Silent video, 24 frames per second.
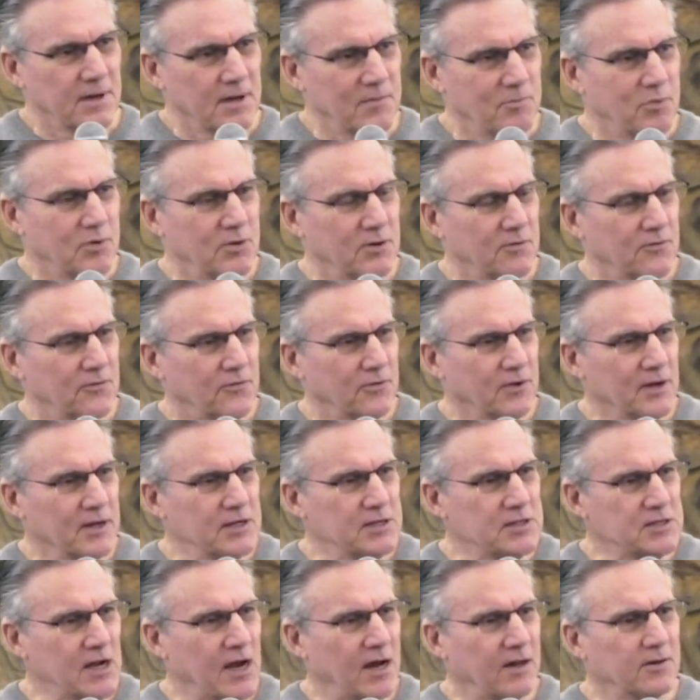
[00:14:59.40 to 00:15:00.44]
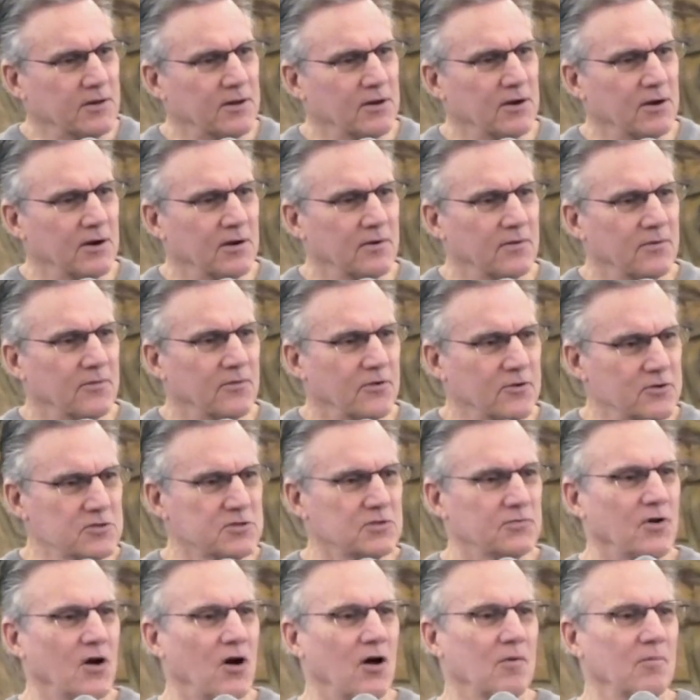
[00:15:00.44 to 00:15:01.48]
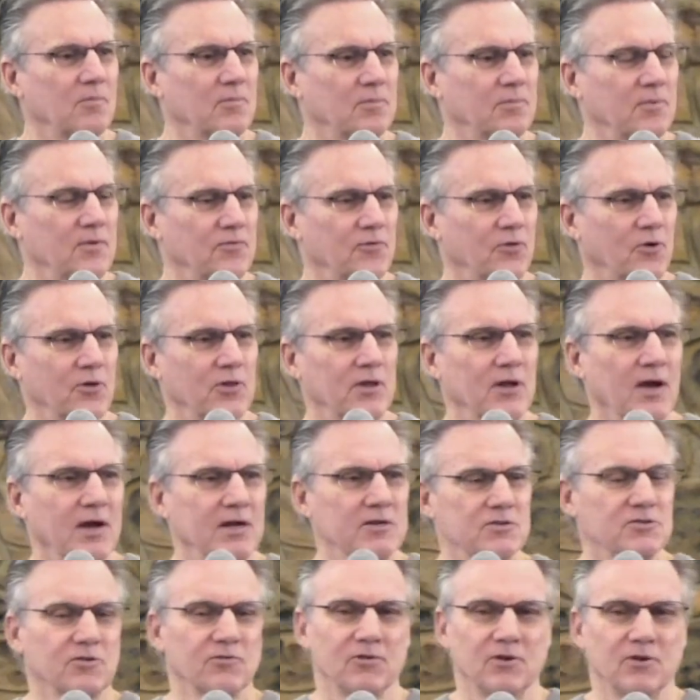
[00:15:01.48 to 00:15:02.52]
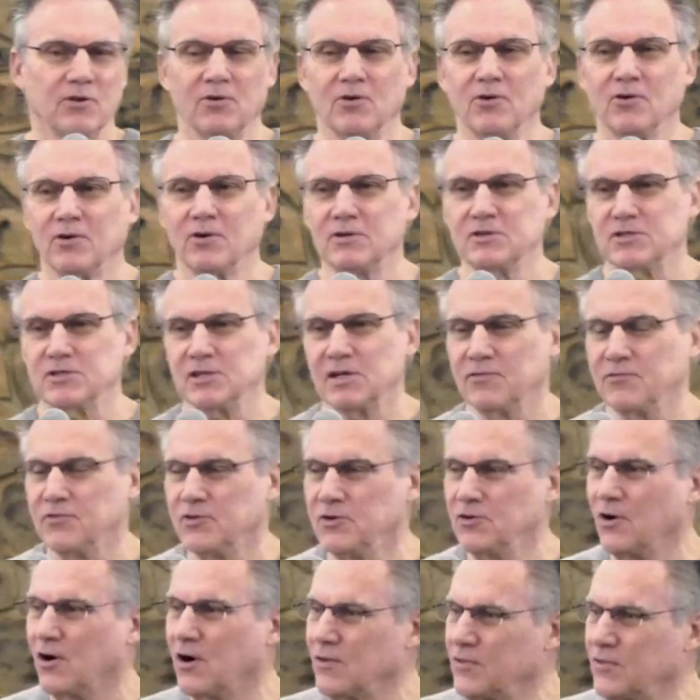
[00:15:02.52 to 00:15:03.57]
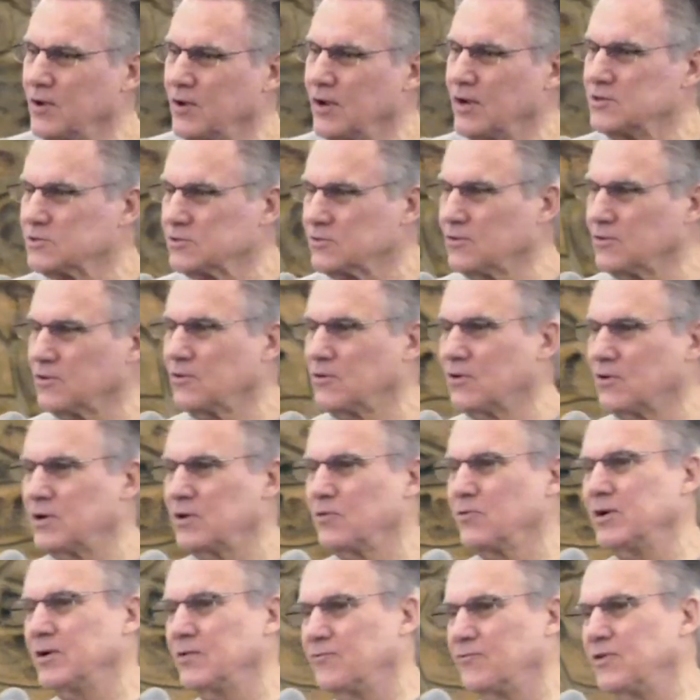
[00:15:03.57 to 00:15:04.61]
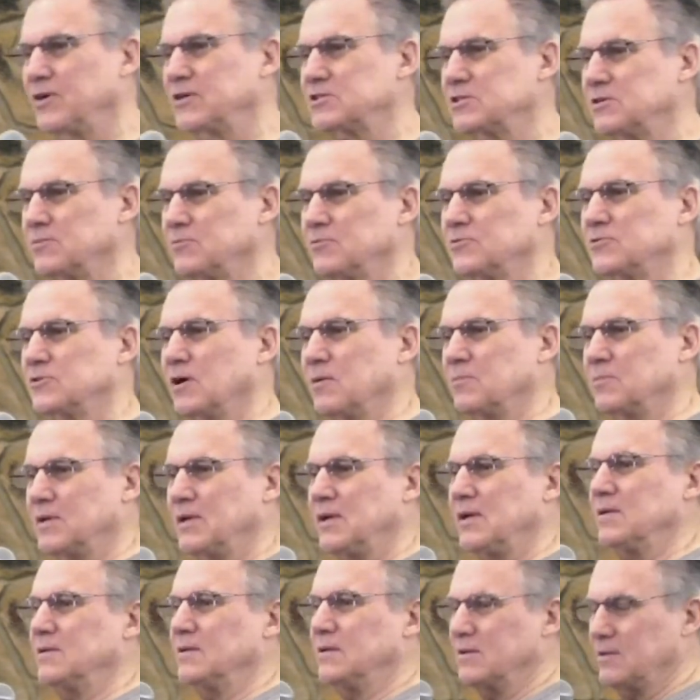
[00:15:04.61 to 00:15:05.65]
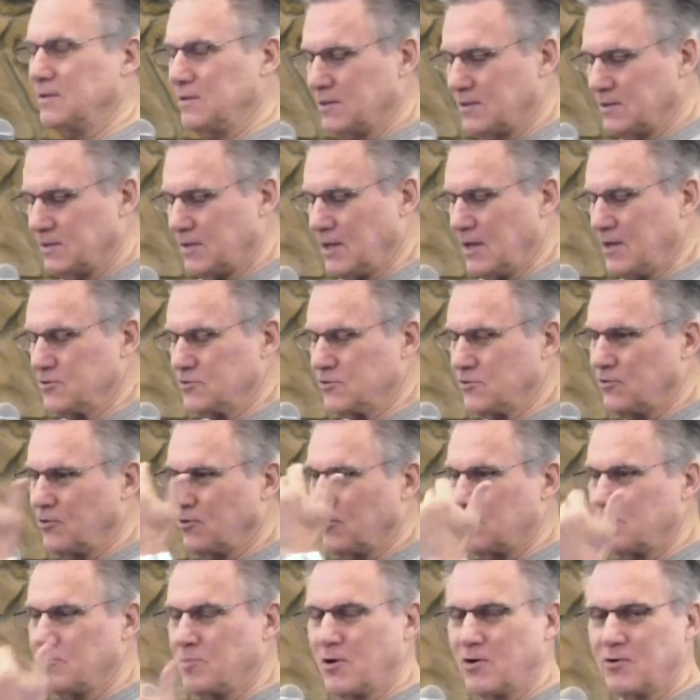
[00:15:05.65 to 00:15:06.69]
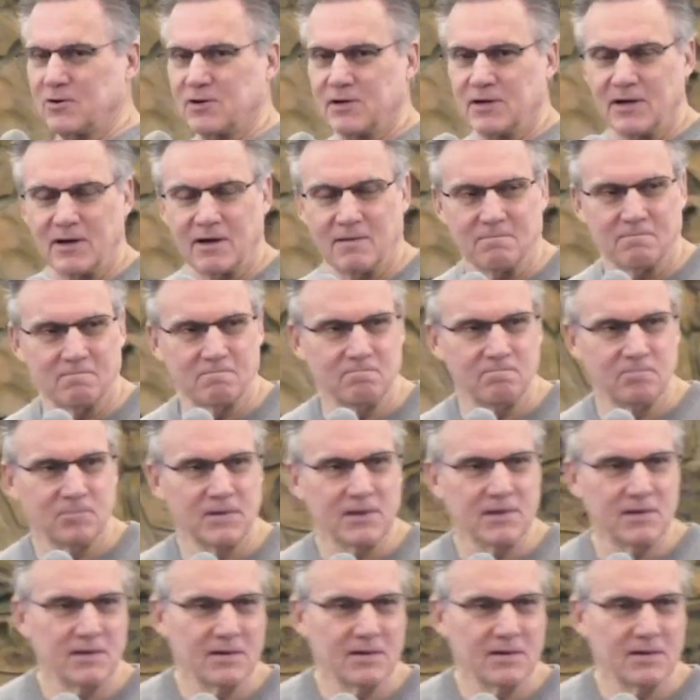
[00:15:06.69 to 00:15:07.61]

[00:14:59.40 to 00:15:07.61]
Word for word: he put a fleece out there, first of all, before angel of the Lord, and said, If you are the angel of the Lord, he went and fixed him something to eat, and the angel of the Lord burned it up. And,